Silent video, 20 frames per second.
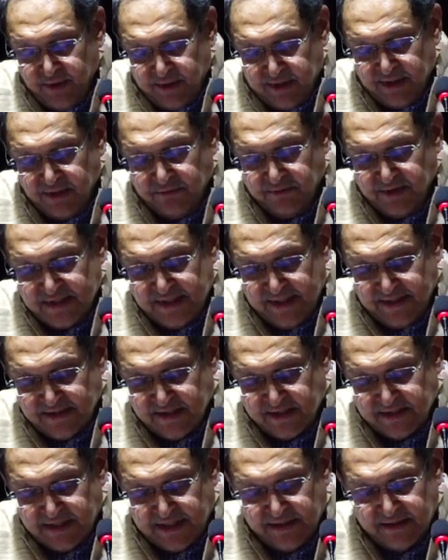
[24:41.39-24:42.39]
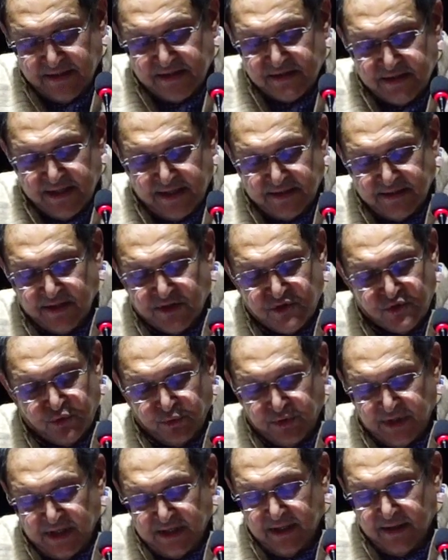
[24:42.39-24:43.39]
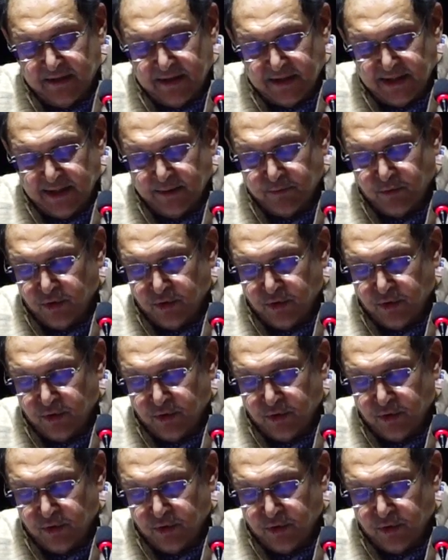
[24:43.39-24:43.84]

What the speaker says: in which there is a sentence saying that Sutena kata